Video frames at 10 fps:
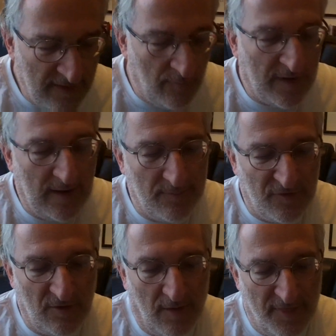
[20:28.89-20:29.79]
then we come
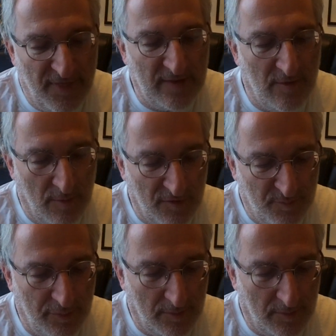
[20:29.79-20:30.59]
to, I think, the most